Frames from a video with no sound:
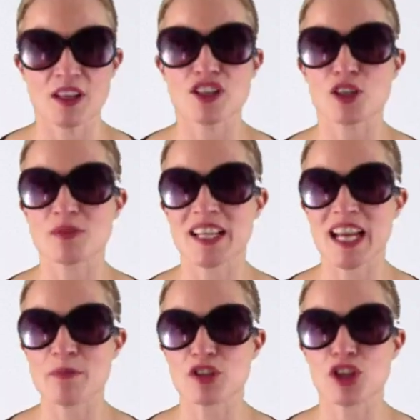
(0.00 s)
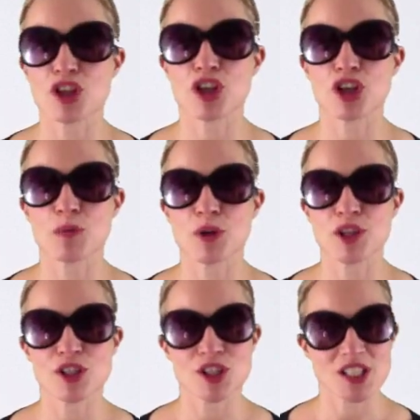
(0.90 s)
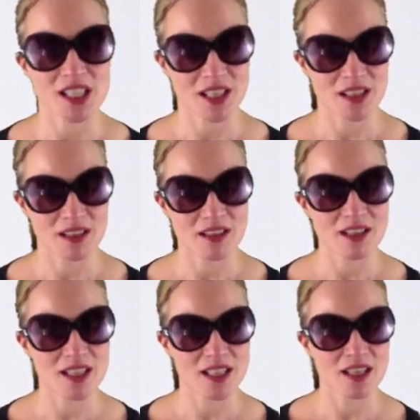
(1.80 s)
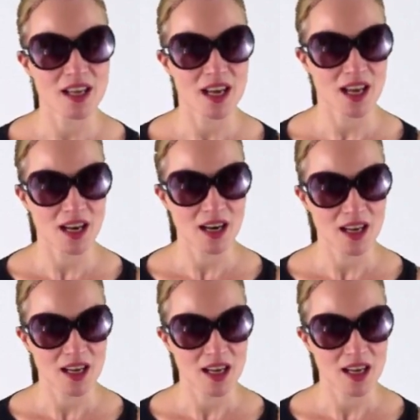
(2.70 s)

Sometimes the third person singular, the il, elle,